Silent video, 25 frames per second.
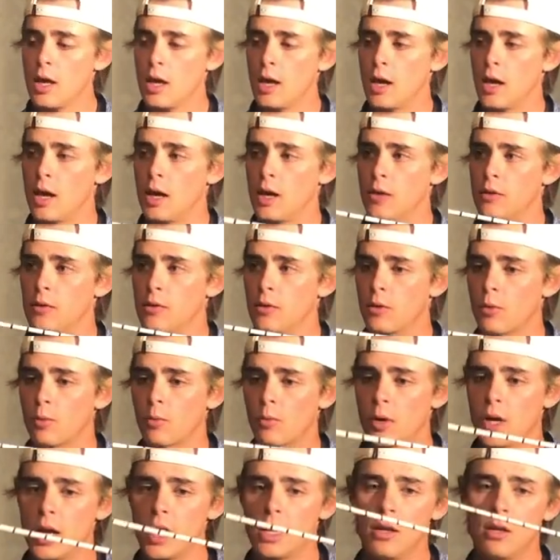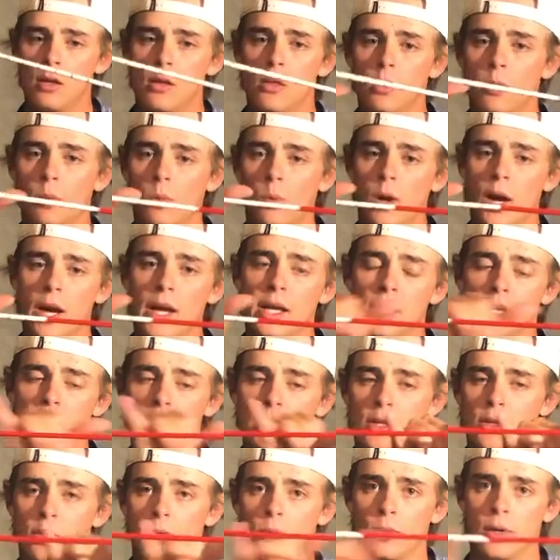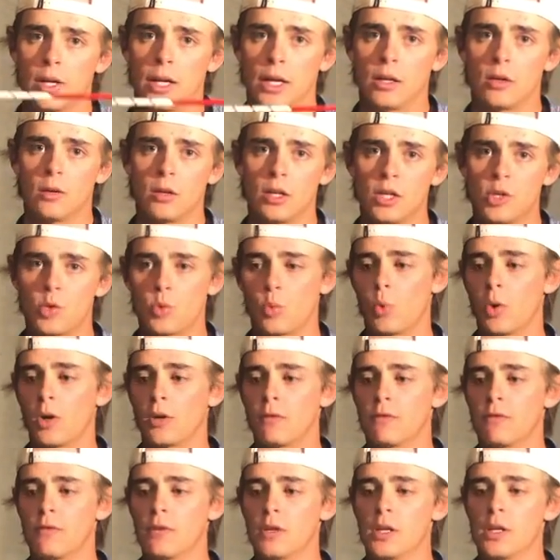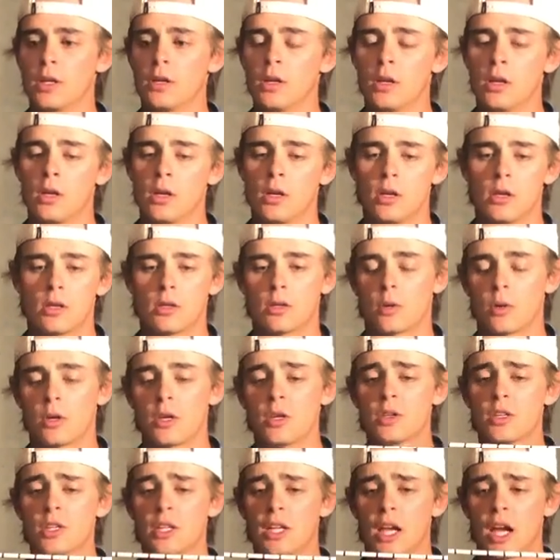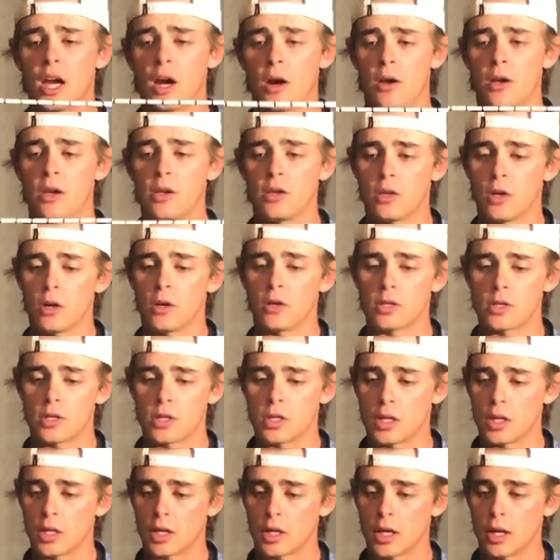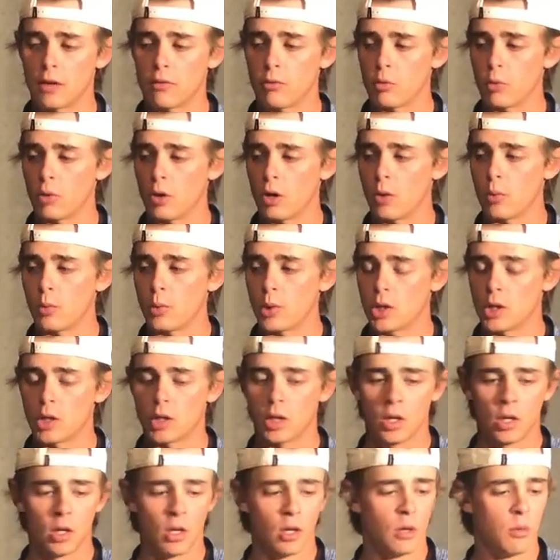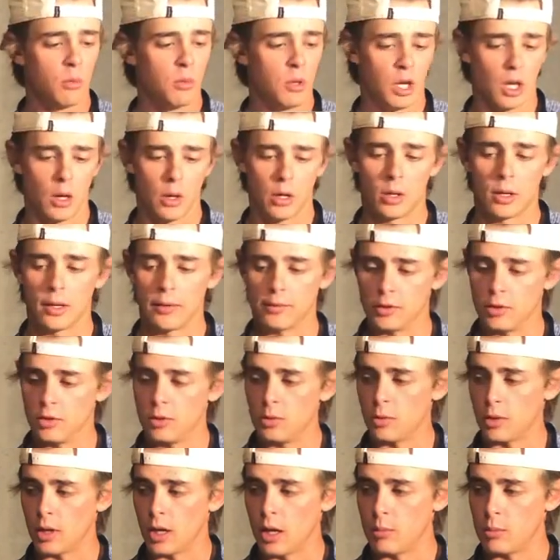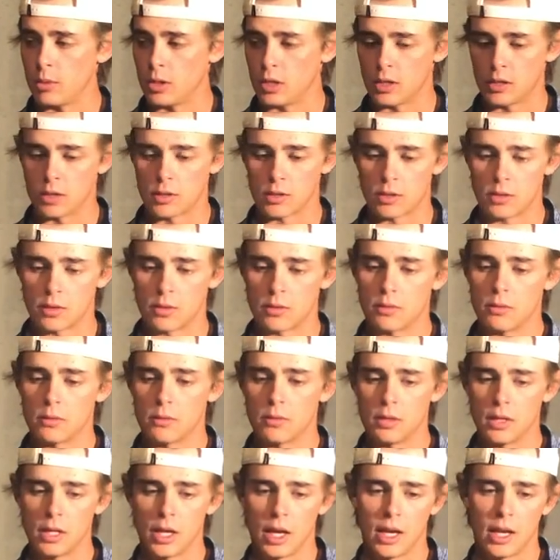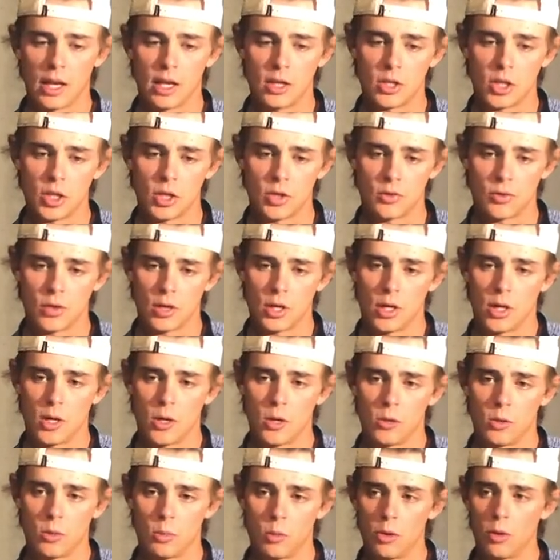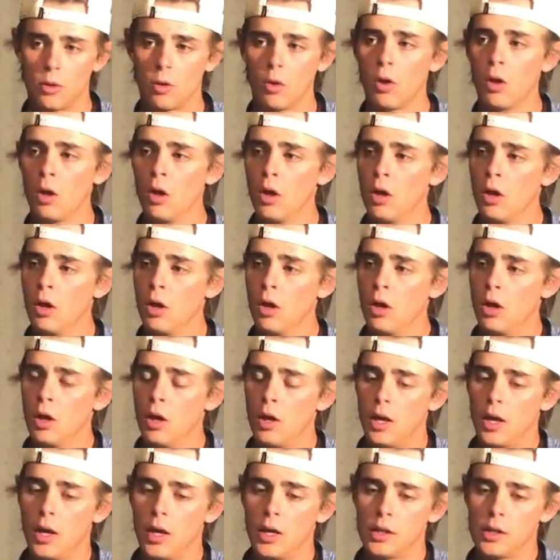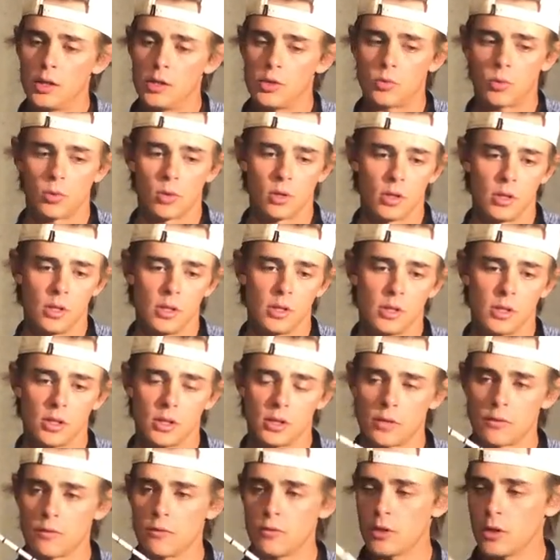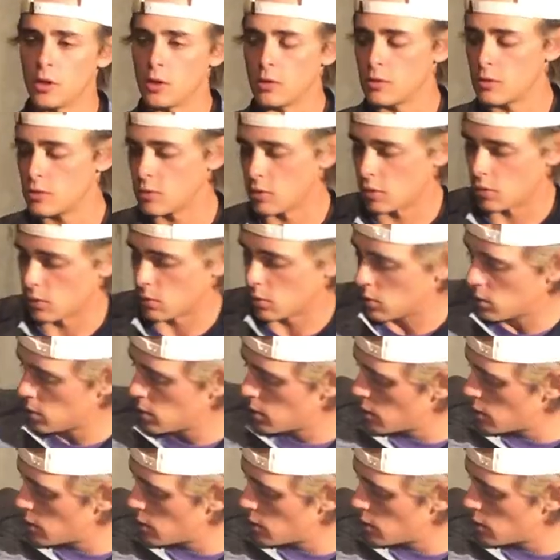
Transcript: and the red, the white, and then the red are each 1 foot. So I used to carry a yardstick everywhere I went. Now I don't have to do that because you got inches right here in the middle, and each one of these is a foot. So